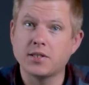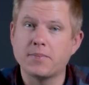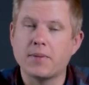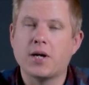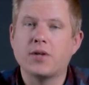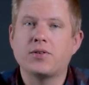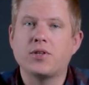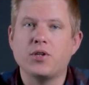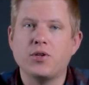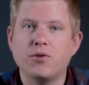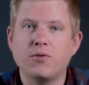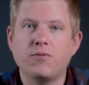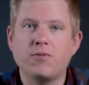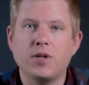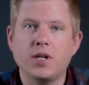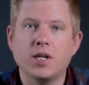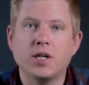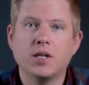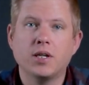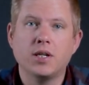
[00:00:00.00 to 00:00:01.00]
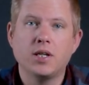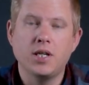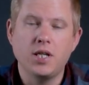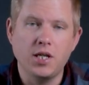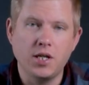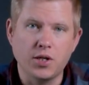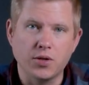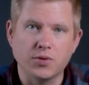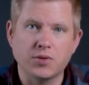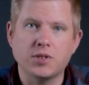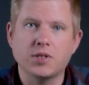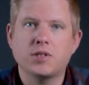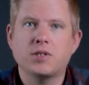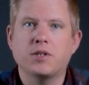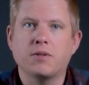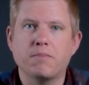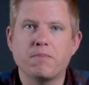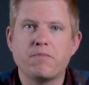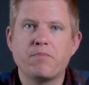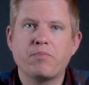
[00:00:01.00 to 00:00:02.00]
about the Eufy
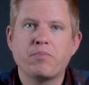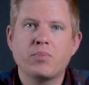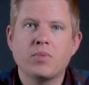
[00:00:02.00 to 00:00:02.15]
ecosystem.